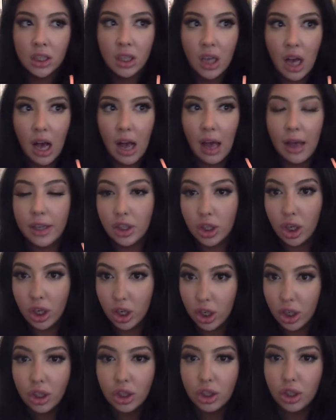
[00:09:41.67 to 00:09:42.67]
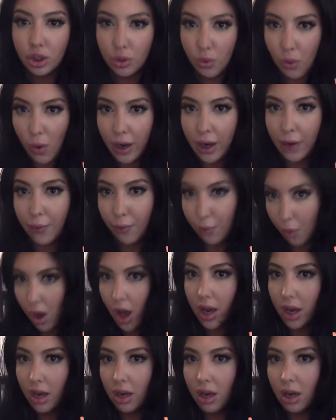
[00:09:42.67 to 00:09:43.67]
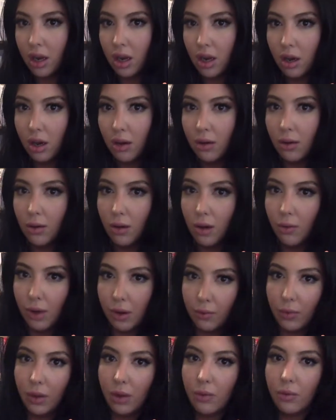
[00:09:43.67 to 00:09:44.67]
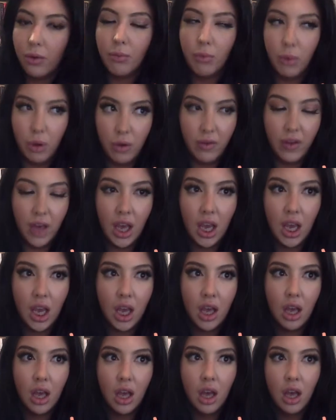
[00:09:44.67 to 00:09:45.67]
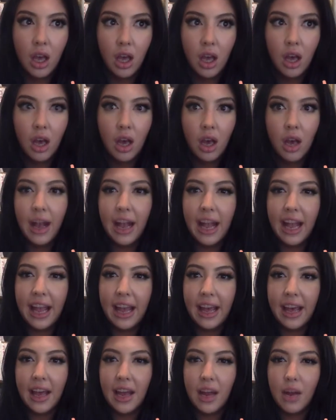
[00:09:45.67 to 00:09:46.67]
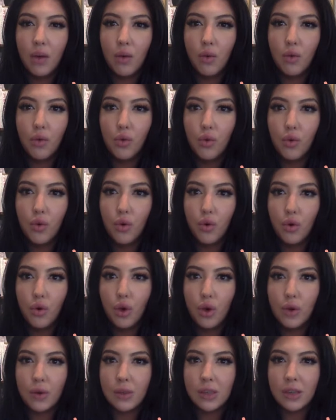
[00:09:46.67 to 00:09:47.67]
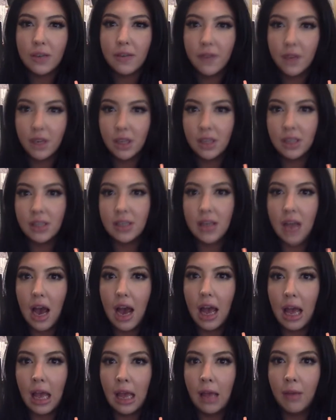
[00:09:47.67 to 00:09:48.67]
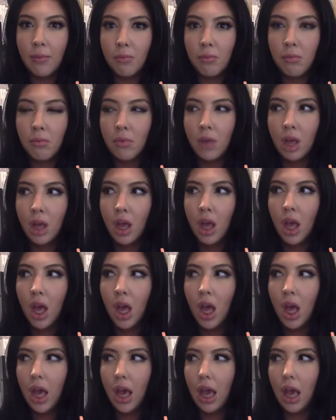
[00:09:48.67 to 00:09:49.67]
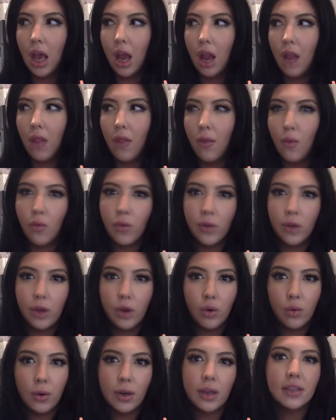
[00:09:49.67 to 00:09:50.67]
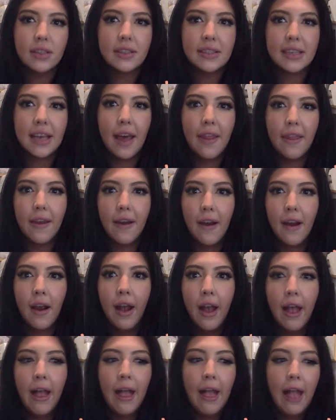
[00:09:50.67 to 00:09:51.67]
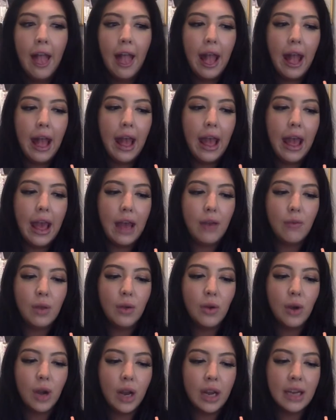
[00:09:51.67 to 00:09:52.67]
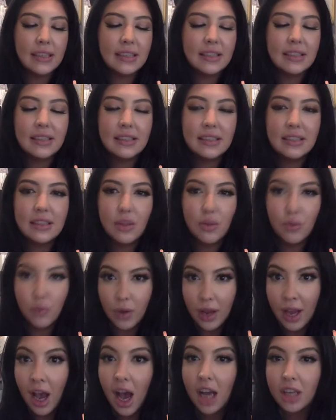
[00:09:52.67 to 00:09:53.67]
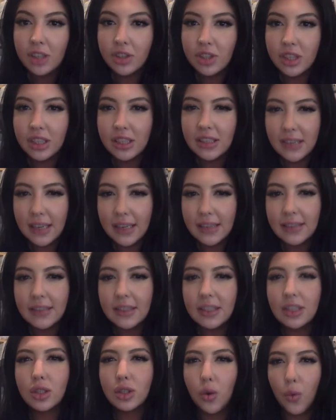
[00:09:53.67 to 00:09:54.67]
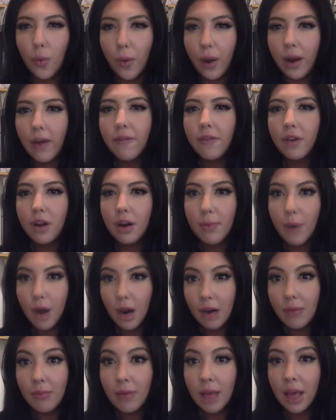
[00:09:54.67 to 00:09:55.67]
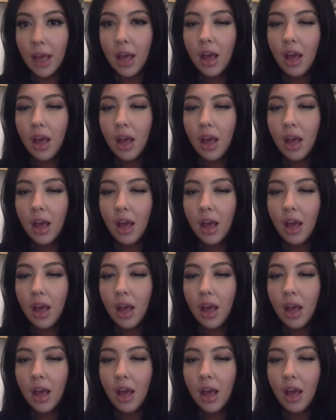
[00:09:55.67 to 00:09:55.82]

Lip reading: I turned 21 when we were moving, and it was our first time in the real world together. And we were in a 360 square foot apartment.